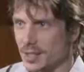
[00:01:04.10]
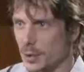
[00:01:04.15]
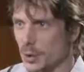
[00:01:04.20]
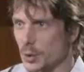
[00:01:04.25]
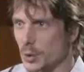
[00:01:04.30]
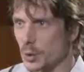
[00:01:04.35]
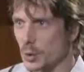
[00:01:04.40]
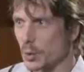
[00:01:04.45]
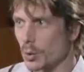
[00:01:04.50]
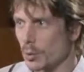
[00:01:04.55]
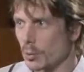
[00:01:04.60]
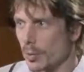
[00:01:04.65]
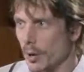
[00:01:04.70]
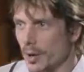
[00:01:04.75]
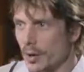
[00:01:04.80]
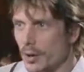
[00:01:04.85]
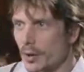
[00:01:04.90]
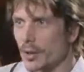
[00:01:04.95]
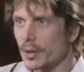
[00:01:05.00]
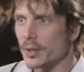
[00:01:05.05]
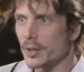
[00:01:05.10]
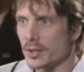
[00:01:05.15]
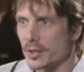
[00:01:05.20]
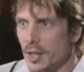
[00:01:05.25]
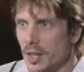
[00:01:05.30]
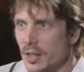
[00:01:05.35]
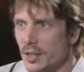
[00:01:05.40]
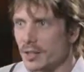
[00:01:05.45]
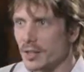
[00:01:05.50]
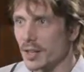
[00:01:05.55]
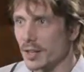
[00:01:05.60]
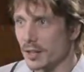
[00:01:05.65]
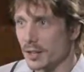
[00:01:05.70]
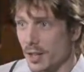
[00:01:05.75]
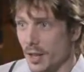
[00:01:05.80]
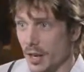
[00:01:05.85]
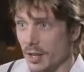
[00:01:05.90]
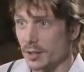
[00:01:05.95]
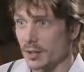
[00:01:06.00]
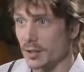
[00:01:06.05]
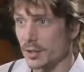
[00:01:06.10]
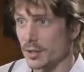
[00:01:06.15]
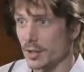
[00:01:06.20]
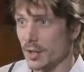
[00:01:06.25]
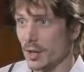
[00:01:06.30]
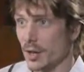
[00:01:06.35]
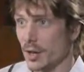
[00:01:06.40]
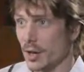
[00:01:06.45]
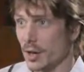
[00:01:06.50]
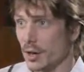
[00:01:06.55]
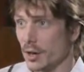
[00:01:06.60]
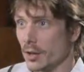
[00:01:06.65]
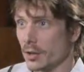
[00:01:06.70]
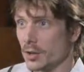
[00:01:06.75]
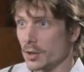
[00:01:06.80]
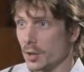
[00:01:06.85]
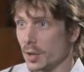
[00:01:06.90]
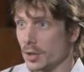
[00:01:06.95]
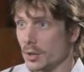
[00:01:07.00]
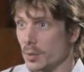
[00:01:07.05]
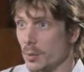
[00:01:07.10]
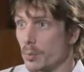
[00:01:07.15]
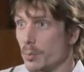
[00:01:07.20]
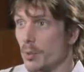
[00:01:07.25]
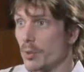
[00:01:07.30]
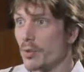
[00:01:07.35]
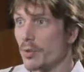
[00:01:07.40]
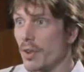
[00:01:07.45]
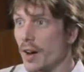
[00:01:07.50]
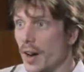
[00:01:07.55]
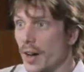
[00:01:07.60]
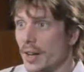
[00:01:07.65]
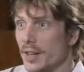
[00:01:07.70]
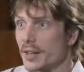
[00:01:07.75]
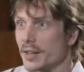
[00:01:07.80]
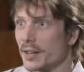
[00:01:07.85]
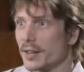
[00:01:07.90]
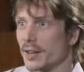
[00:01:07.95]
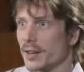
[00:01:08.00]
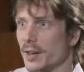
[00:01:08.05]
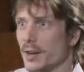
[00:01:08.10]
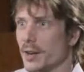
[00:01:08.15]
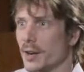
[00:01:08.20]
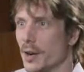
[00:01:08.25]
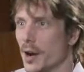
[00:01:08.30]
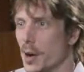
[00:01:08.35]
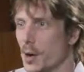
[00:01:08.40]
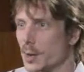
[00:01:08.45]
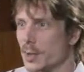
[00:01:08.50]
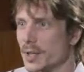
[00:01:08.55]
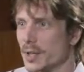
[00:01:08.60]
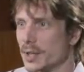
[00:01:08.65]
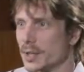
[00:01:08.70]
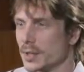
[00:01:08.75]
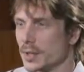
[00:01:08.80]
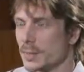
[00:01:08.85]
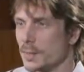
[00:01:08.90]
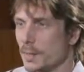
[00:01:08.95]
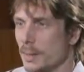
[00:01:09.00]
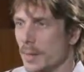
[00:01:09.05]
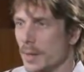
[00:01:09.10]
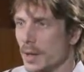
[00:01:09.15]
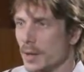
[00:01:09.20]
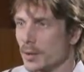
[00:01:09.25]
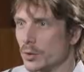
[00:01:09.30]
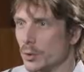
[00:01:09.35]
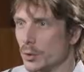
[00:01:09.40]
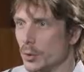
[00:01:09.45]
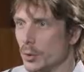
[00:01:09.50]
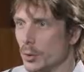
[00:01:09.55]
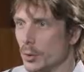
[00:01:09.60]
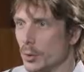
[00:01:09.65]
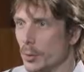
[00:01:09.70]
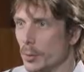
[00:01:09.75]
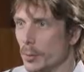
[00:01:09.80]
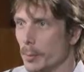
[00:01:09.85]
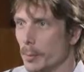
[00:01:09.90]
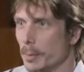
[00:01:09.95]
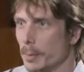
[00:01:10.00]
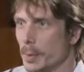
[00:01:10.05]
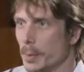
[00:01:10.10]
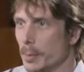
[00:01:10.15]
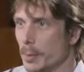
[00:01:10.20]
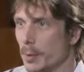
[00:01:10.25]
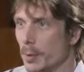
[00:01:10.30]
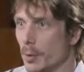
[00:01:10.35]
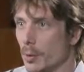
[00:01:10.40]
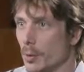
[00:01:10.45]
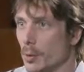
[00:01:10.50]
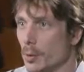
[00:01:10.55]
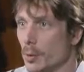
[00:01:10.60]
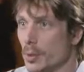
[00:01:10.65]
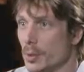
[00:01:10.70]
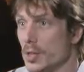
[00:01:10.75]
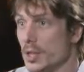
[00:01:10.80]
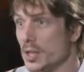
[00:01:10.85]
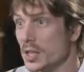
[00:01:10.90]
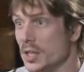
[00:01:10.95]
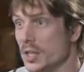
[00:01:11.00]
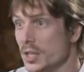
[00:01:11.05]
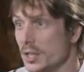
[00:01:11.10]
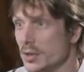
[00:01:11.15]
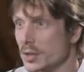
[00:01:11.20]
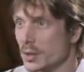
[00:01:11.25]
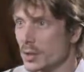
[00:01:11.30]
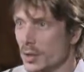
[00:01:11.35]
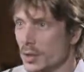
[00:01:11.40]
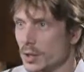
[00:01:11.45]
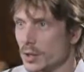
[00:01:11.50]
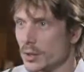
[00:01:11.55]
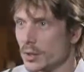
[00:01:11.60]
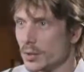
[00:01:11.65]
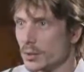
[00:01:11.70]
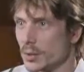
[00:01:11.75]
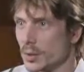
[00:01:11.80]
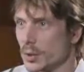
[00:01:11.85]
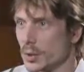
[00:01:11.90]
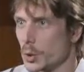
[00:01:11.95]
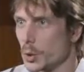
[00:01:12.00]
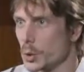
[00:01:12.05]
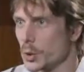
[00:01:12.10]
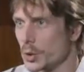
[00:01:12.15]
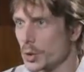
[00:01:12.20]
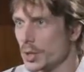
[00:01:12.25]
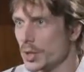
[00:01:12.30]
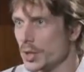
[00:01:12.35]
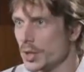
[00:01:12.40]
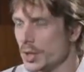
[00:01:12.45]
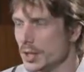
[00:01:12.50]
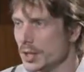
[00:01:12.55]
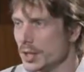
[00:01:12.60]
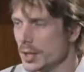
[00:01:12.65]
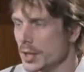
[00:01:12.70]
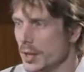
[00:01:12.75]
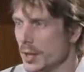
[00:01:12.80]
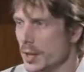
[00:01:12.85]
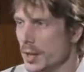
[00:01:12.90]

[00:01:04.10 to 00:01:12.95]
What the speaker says: controlled by a state that tries to provide housing to people who need it with social needs.